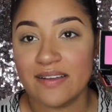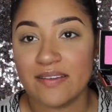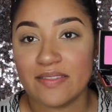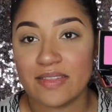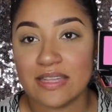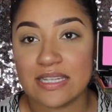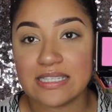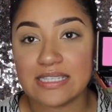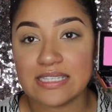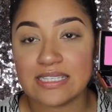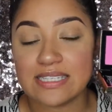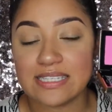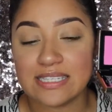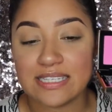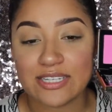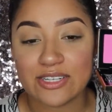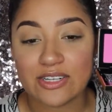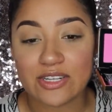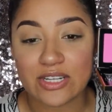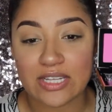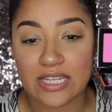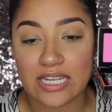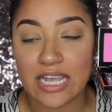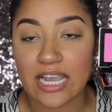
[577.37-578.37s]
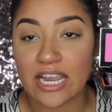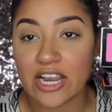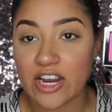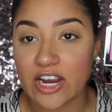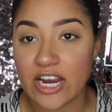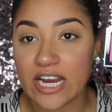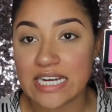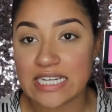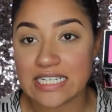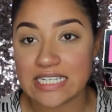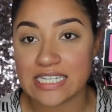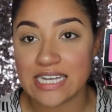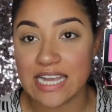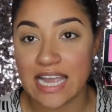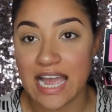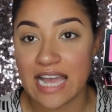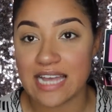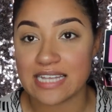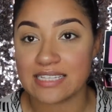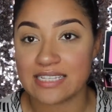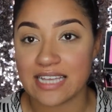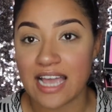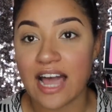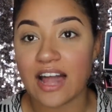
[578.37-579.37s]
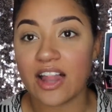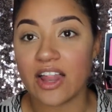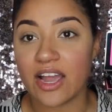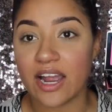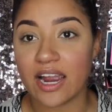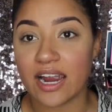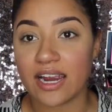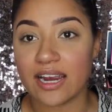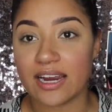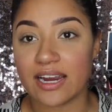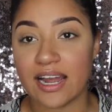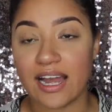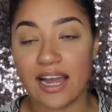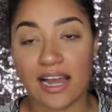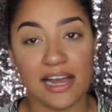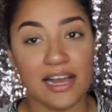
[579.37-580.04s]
This is literally a crazy ass color.